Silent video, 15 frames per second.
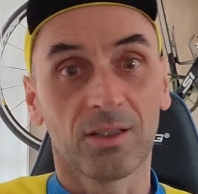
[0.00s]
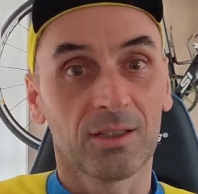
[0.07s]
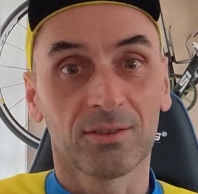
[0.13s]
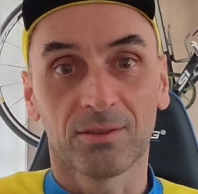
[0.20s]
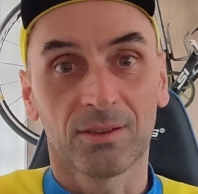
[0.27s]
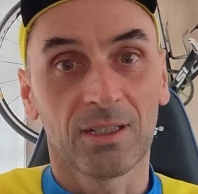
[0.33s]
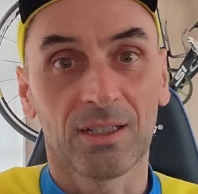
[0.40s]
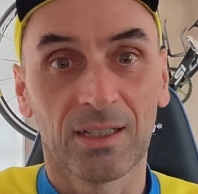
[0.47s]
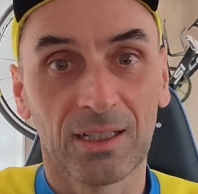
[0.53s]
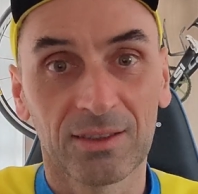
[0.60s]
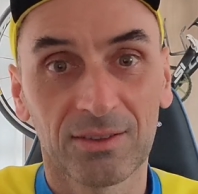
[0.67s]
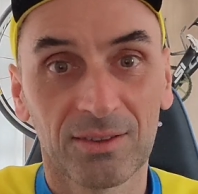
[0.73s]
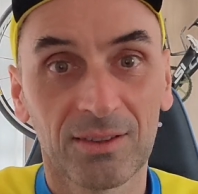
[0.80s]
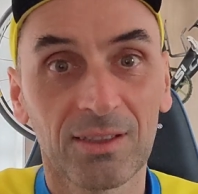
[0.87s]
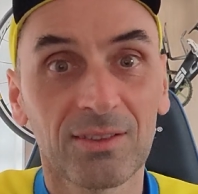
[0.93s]
and
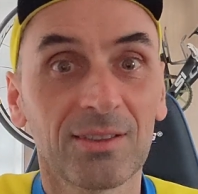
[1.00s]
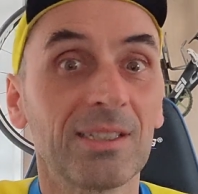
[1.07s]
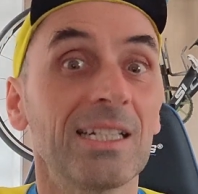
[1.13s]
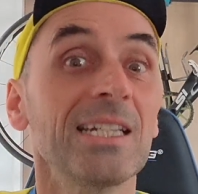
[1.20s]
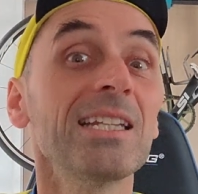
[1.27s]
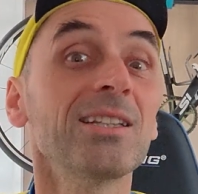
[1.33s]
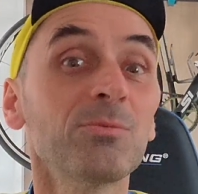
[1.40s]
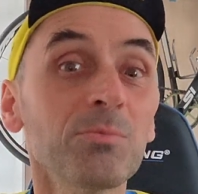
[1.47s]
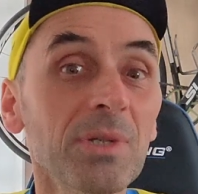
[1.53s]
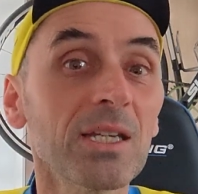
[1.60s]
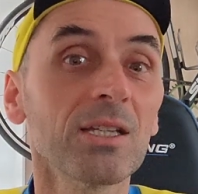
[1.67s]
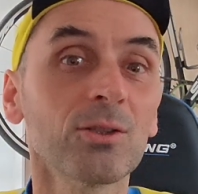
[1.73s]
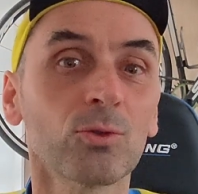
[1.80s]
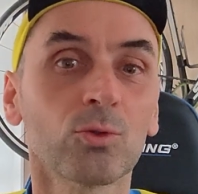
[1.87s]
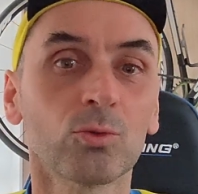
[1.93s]
and this lead
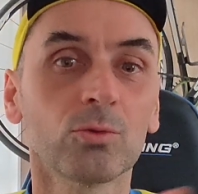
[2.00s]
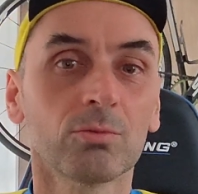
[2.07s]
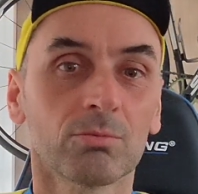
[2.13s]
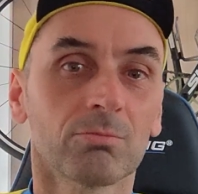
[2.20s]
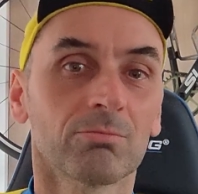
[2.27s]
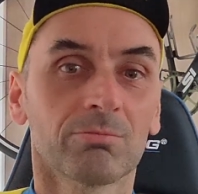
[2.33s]
me to